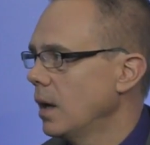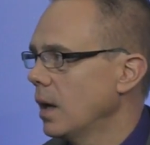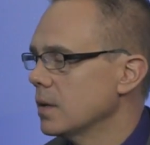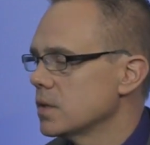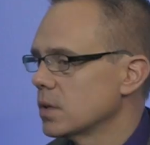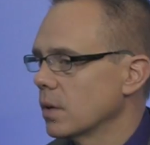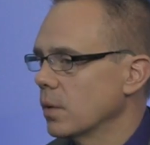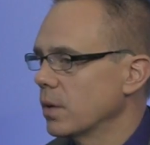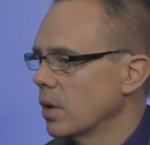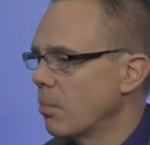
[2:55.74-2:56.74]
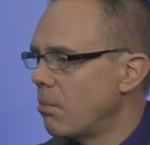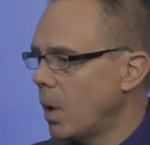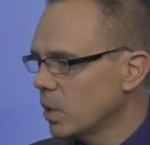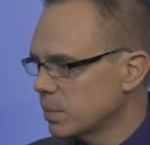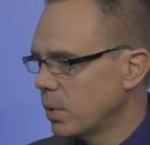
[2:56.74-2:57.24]
And so there are
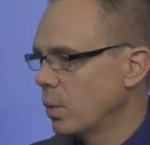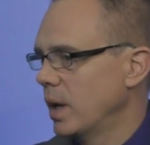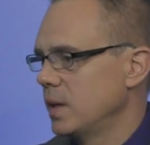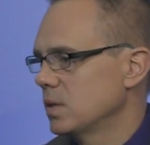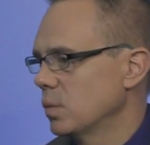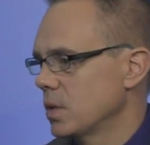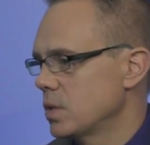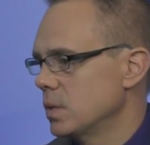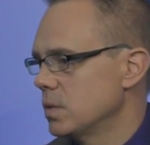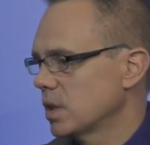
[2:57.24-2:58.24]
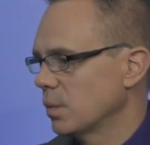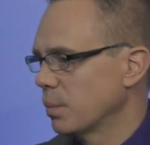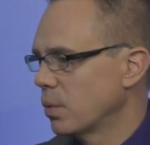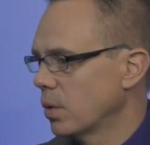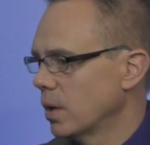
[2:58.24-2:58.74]
multiple ways in which students can
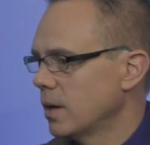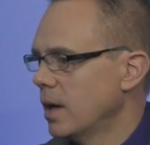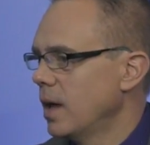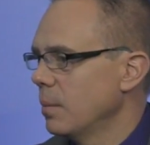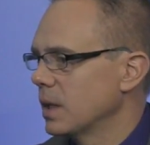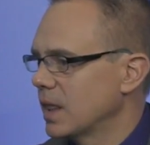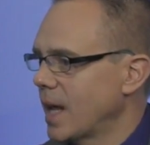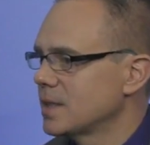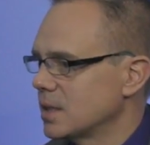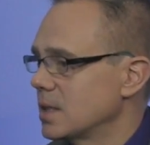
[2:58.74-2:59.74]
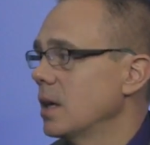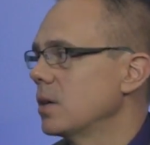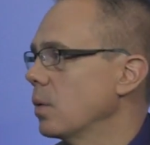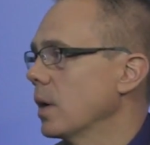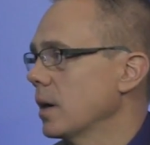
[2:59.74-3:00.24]
report, but that's the
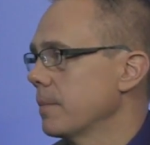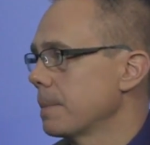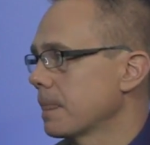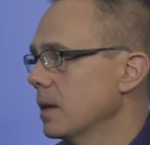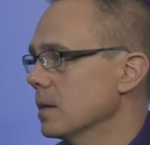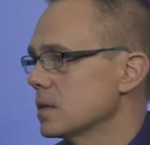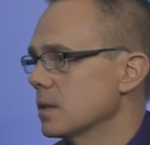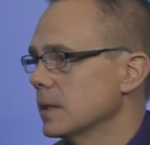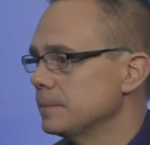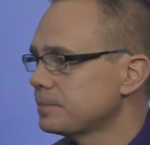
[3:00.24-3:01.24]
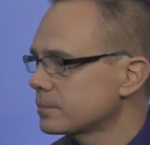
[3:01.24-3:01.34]
takeaway, is that